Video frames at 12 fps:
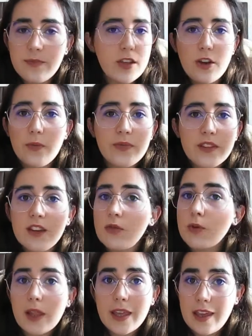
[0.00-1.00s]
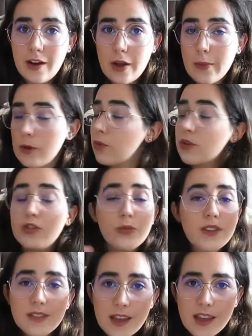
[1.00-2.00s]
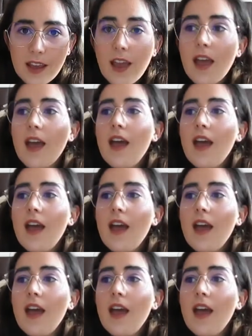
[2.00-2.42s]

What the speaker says: didn't really care about what she was saying.